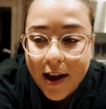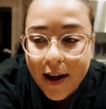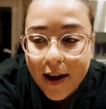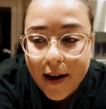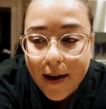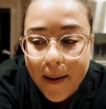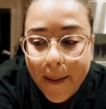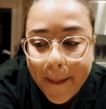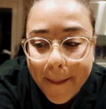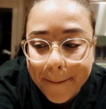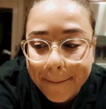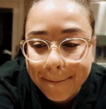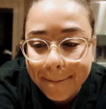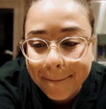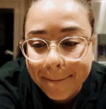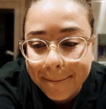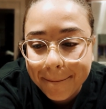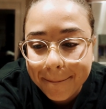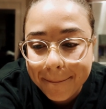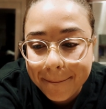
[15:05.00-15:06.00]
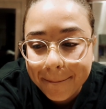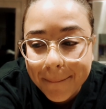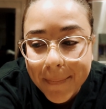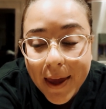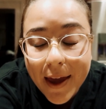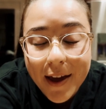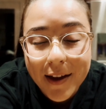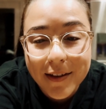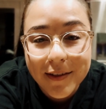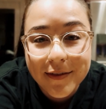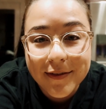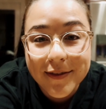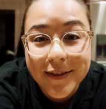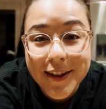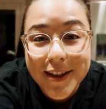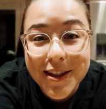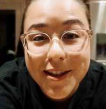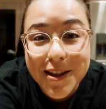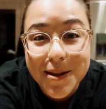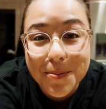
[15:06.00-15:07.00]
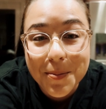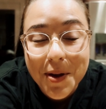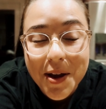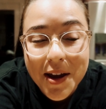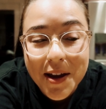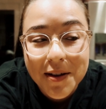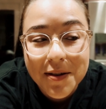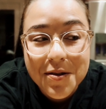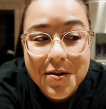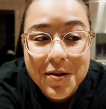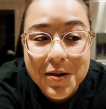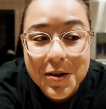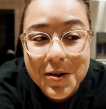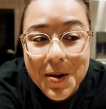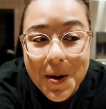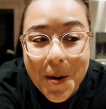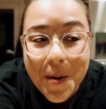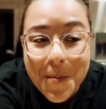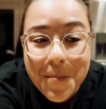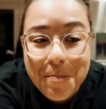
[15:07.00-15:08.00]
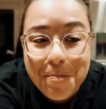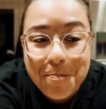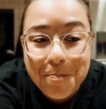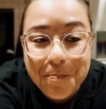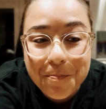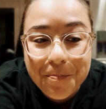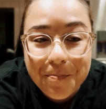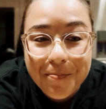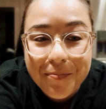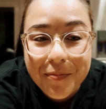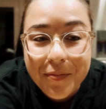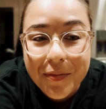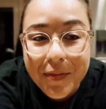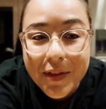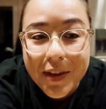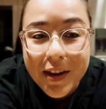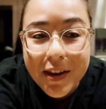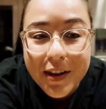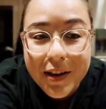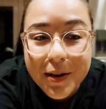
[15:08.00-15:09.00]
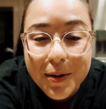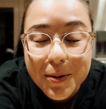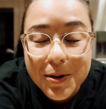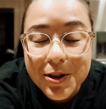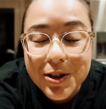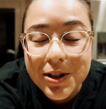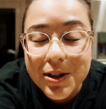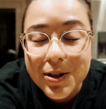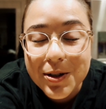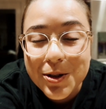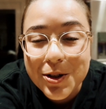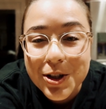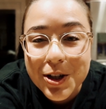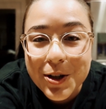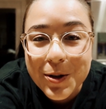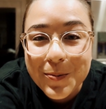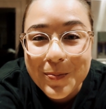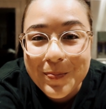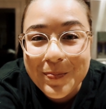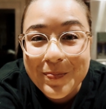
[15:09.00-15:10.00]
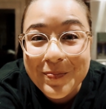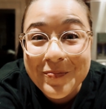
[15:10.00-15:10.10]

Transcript: Um, yeah, that's the plan. So we're just gonna chill.